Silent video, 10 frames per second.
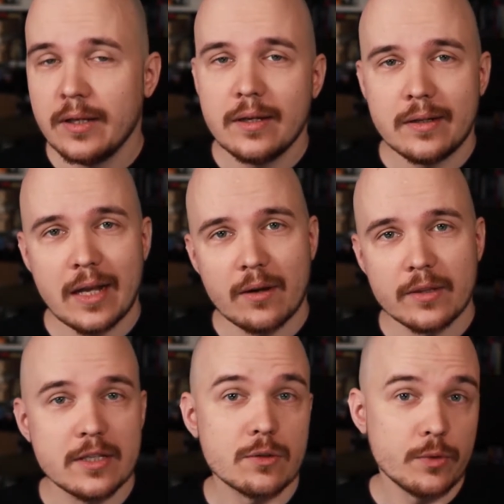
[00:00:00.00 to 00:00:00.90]
Now,
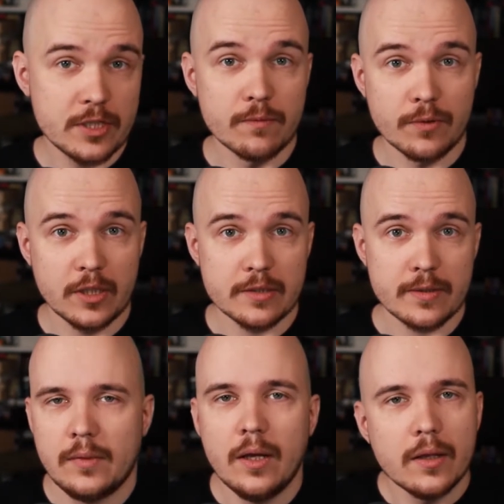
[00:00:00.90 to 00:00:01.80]
there's a reason for this.
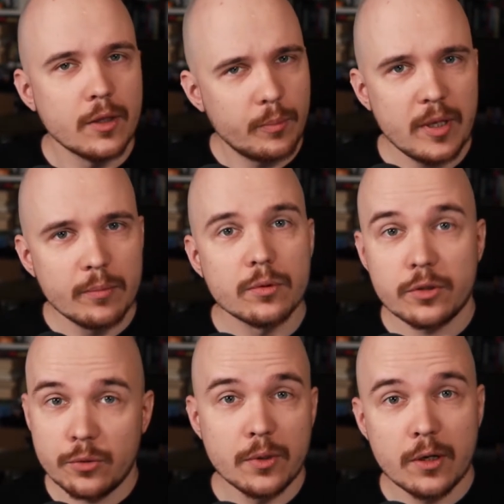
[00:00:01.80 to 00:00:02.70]
The people
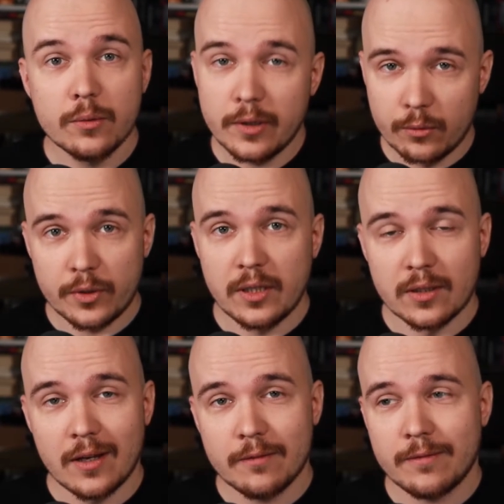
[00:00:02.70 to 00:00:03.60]
you know in real
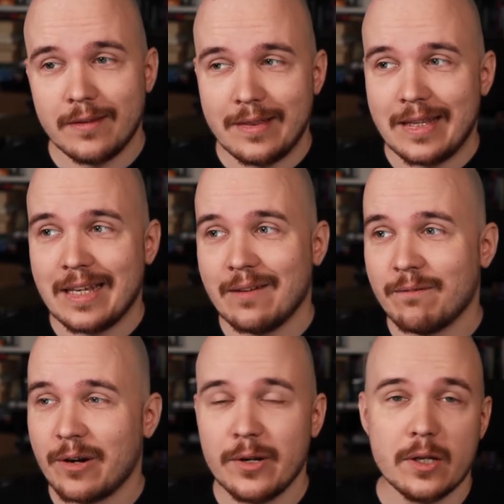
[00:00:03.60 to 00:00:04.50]
life, they're
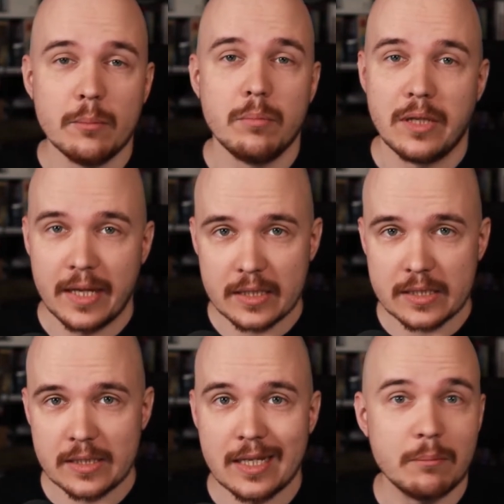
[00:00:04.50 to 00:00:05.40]
very complex,
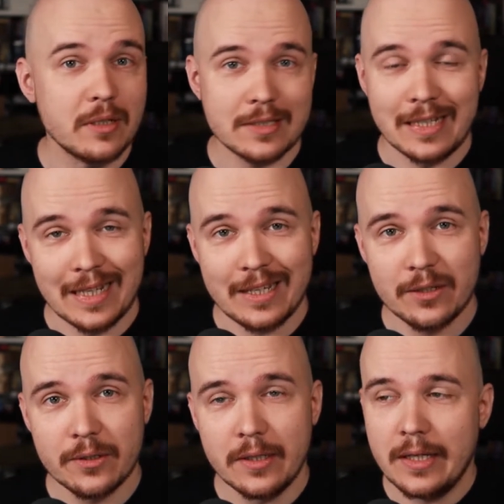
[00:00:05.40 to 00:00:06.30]
they're
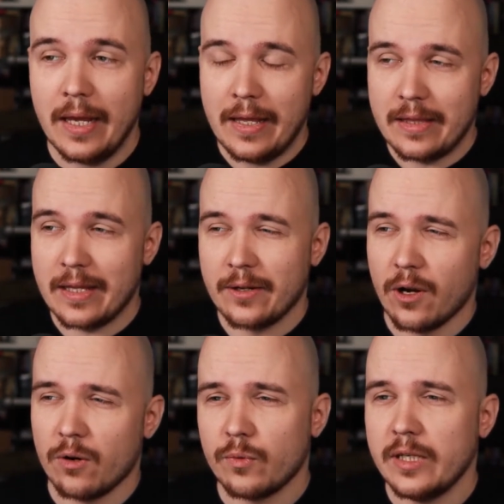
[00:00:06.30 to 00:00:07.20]
multi-layered, they're
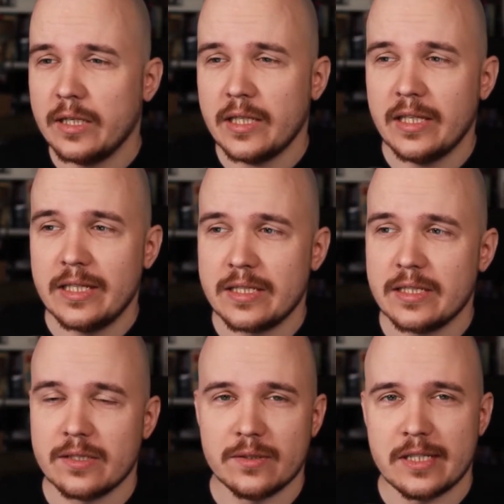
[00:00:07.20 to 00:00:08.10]
not really easy
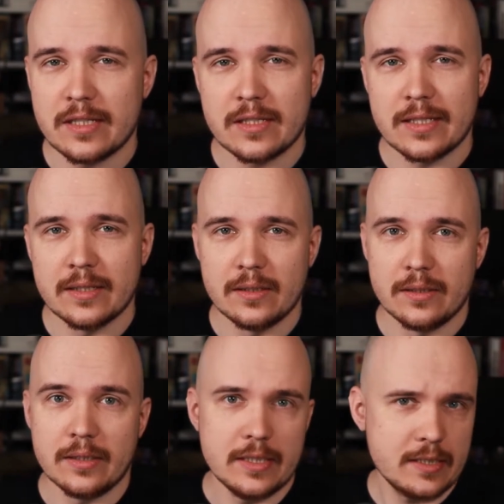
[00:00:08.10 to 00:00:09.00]
to distill,
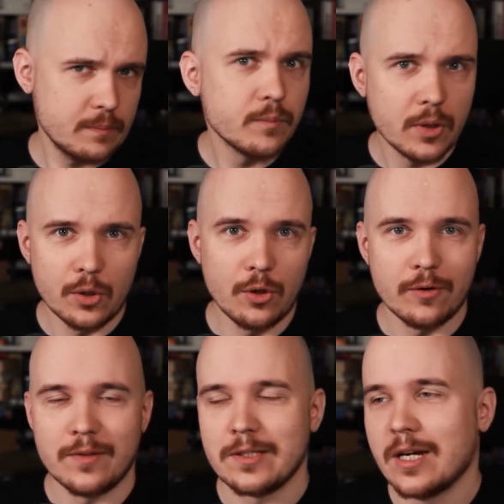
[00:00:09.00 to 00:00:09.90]
at least a lot of
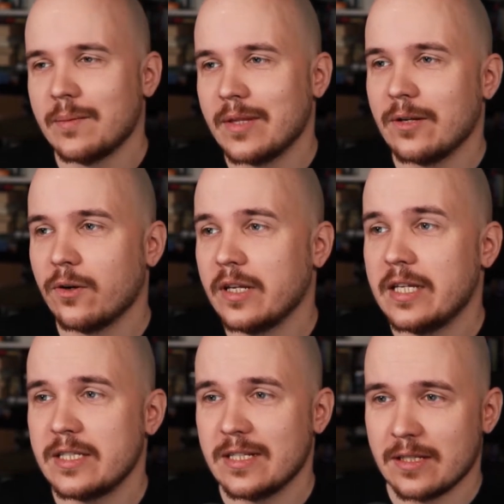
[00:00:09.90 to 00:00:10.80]
the time, they're not
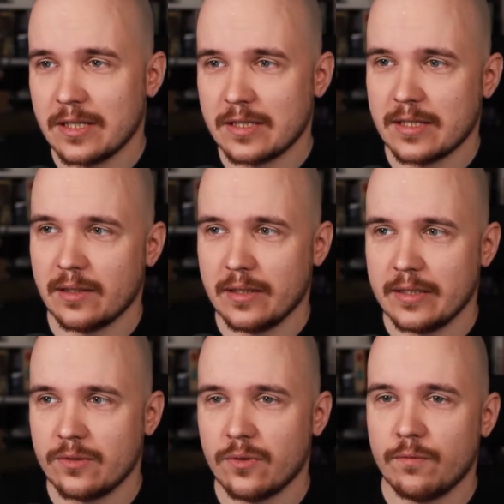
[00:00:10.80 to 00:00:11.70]
easy to distill
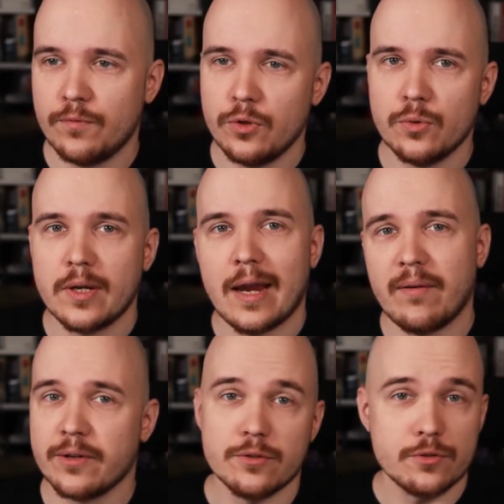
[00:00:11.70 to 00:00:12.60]
into a few
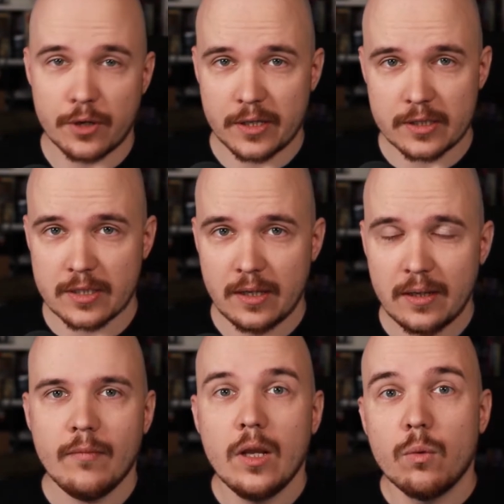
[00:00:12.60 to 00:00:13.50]
character traits.
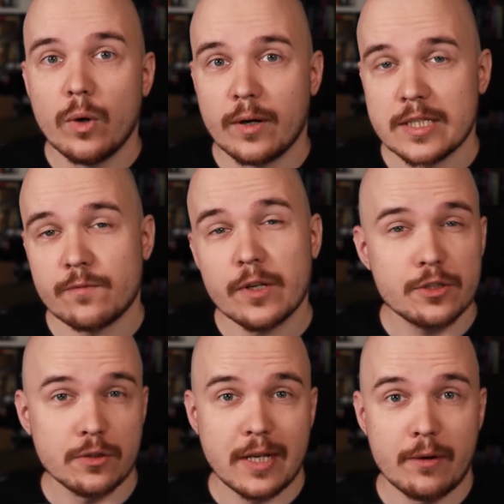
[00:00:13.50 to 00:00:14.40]
Whereas
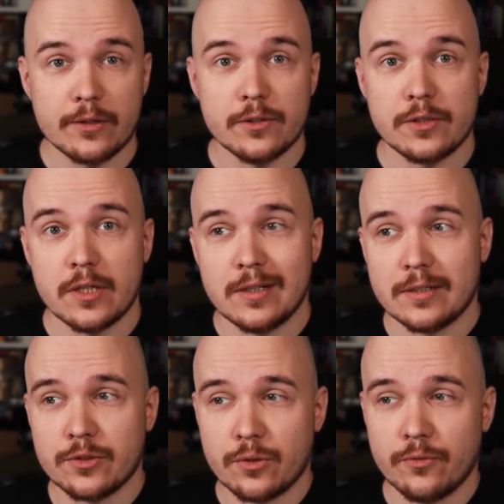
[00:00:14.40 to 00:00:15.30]
fictional characters are
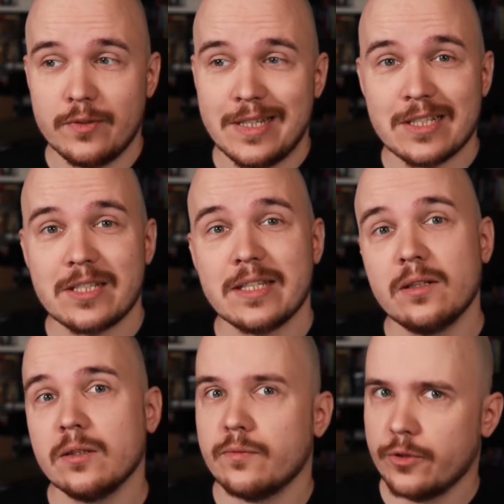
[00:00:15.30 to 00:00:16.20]
sort of
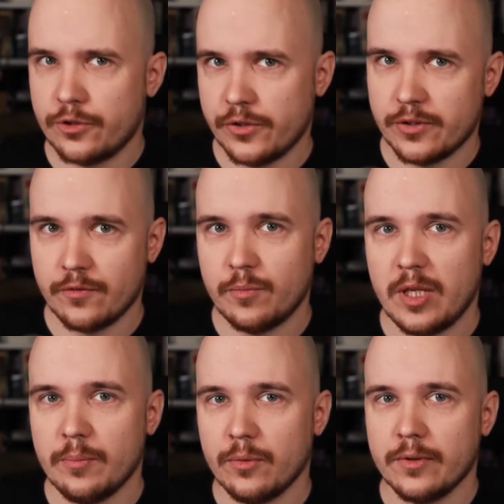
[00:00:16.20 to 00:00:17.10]
distilled versions of
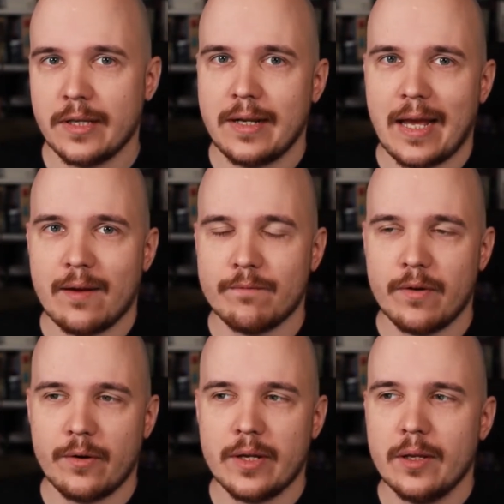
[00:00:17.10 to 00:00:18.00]
people that have
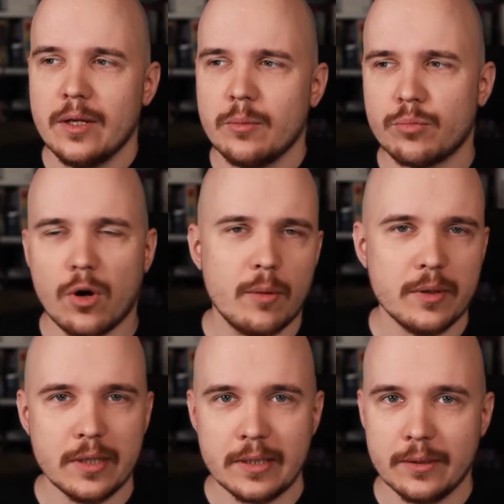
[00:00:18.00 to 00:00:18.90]
very
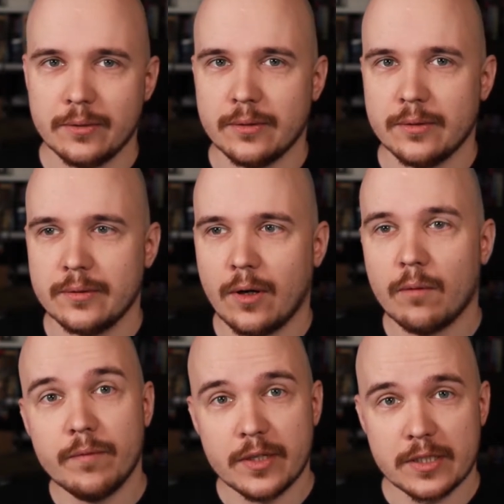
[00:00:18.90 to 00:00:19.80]
prominent or
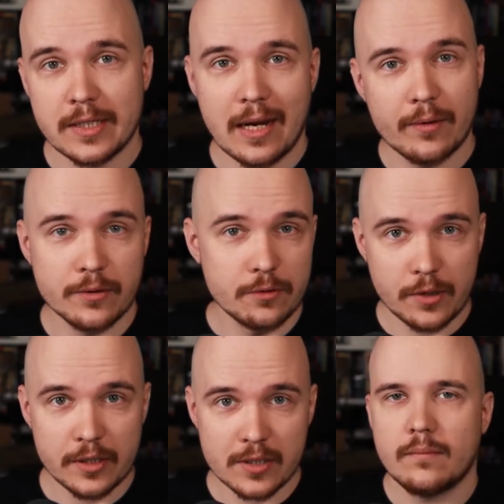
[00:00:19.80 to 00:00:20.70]
obvious character
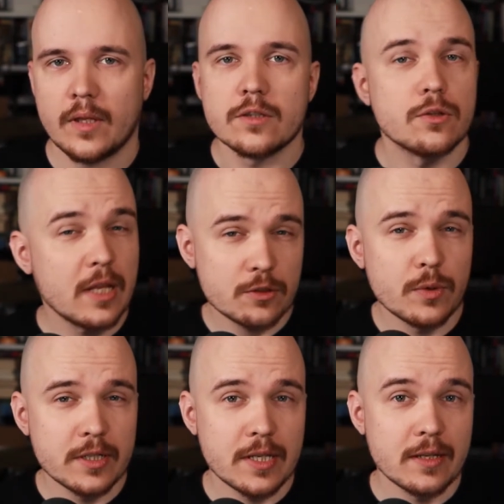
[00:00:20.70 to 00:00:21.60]
traits. So that's why
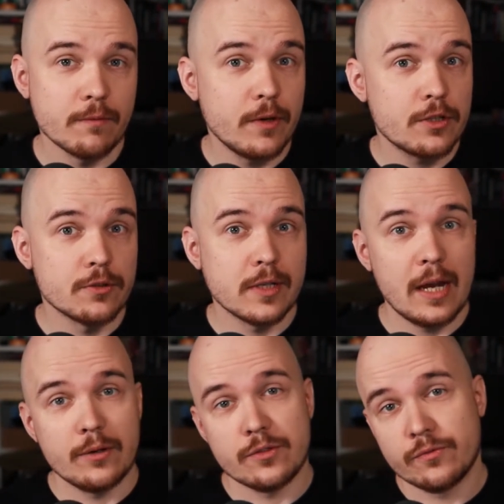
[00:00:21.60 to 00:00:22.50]
I take a fictional
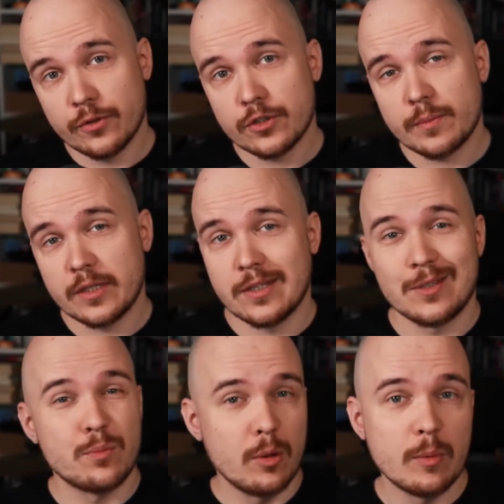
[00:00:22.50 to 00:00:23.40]
character first, because it's
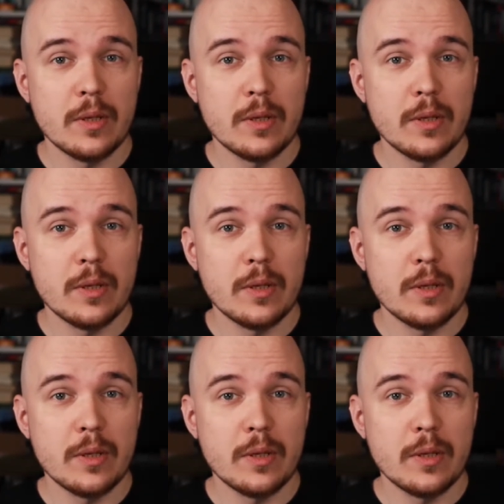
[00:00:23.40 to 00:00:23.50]
probably